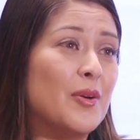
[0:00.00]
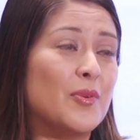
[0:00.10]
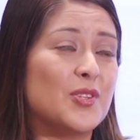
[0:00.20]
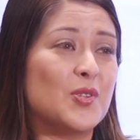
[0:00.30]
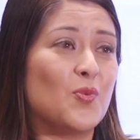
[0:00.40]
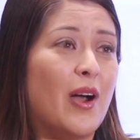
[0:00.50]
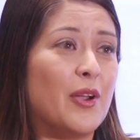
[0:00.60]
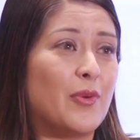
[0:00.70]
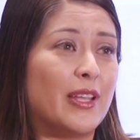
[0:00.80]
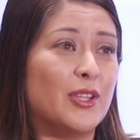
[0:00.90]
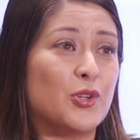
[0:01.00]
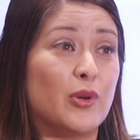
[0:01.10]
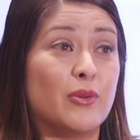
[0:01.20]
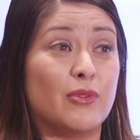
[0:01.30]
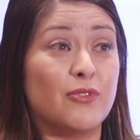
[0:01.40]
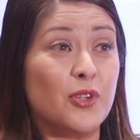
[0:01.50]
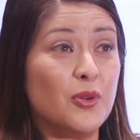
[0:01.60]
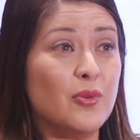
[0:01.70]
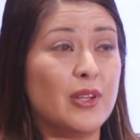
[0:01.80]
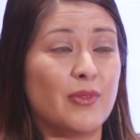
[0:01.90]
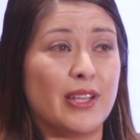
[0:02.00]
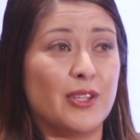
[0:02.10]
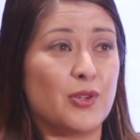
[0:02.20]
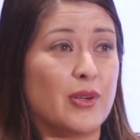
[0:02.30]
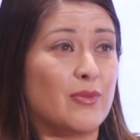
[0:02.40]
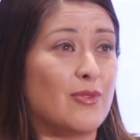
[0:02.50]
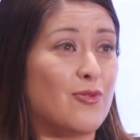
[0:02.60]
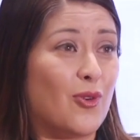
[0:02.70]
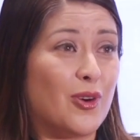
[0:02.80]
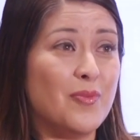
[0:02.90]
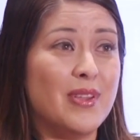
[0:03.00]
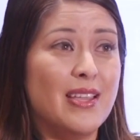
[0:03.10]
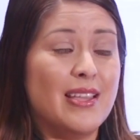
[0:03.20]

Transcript: which is why regulatory review and regulatory reform